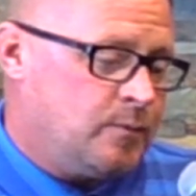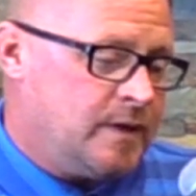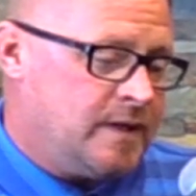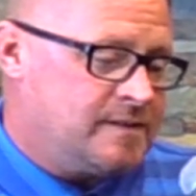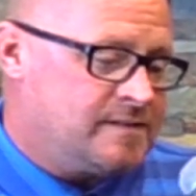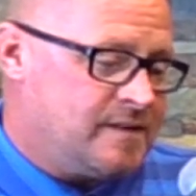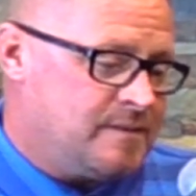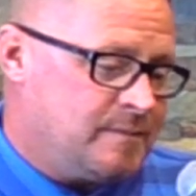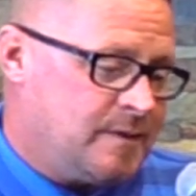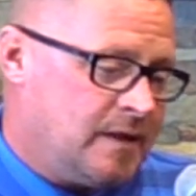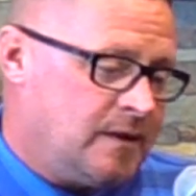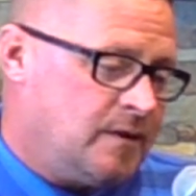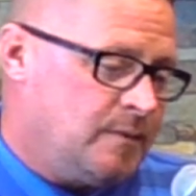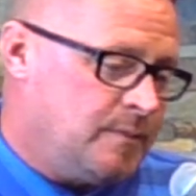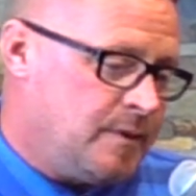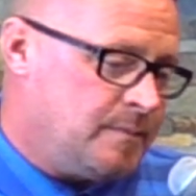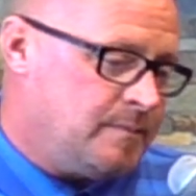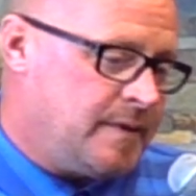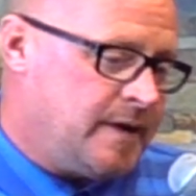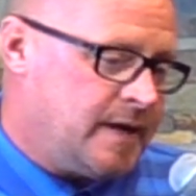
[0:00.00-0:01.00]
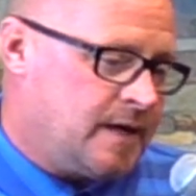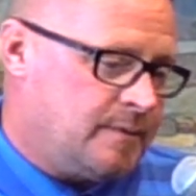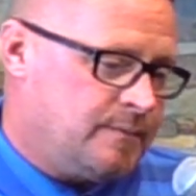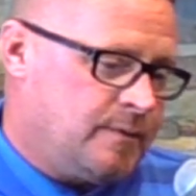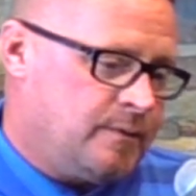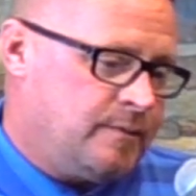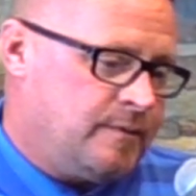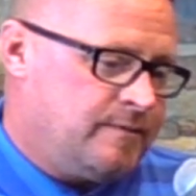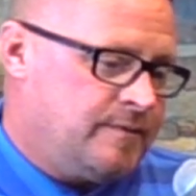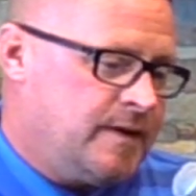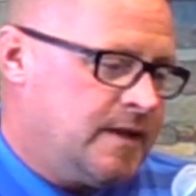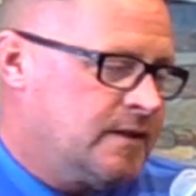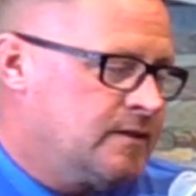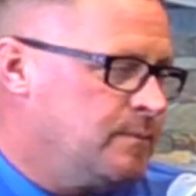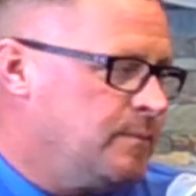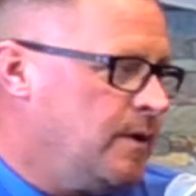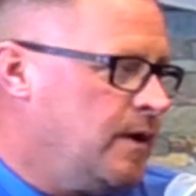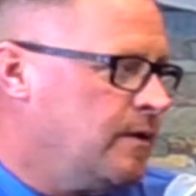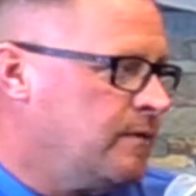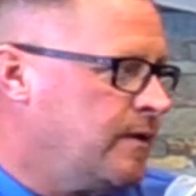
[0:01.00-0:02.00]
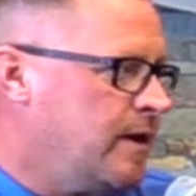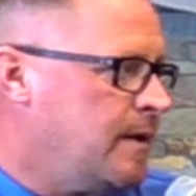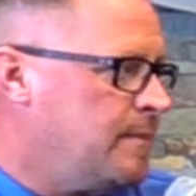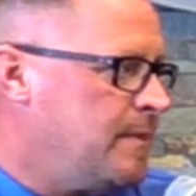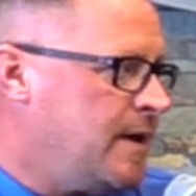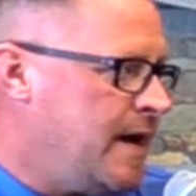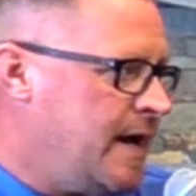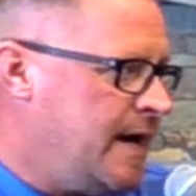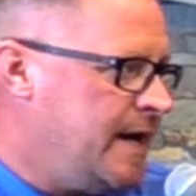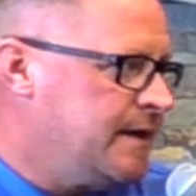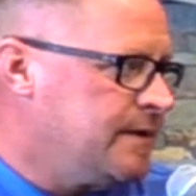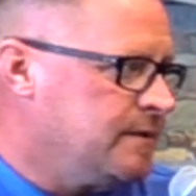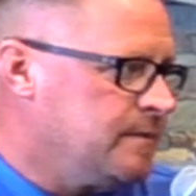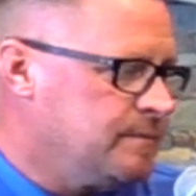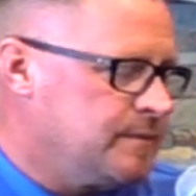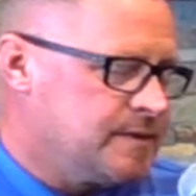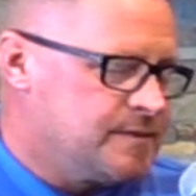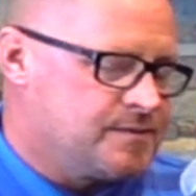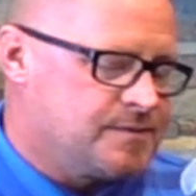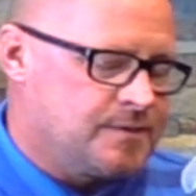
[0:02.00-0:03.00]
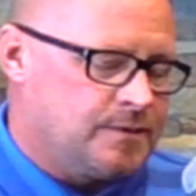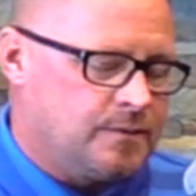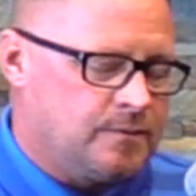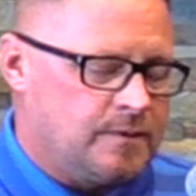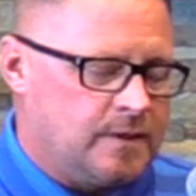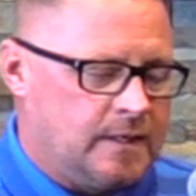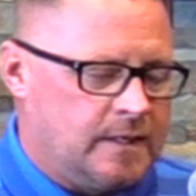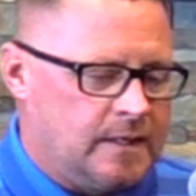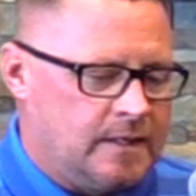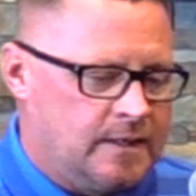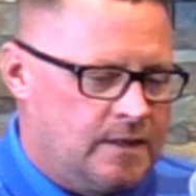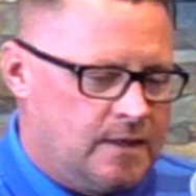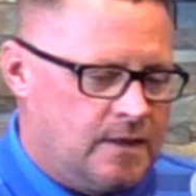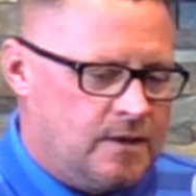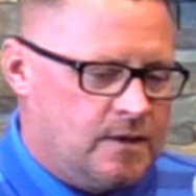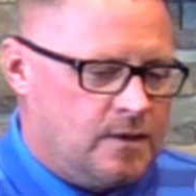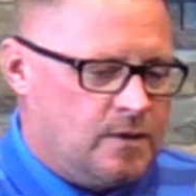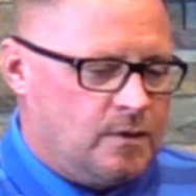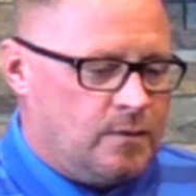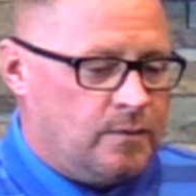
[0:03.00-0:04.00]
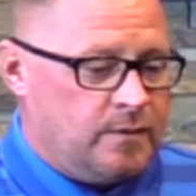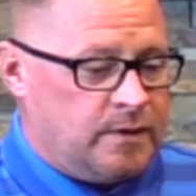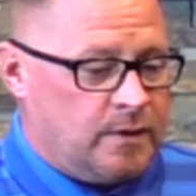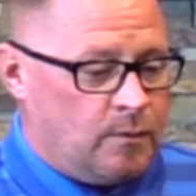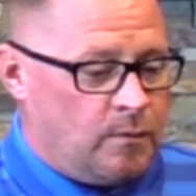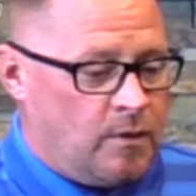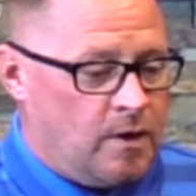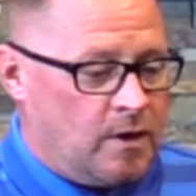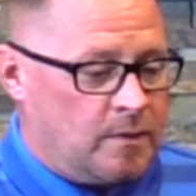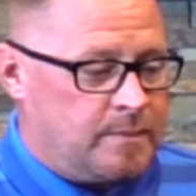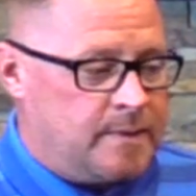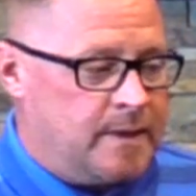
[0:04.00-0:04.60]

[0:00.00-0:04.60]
weeks they've been a little bit better, but we've kicked the ball around behind them. And so when you walk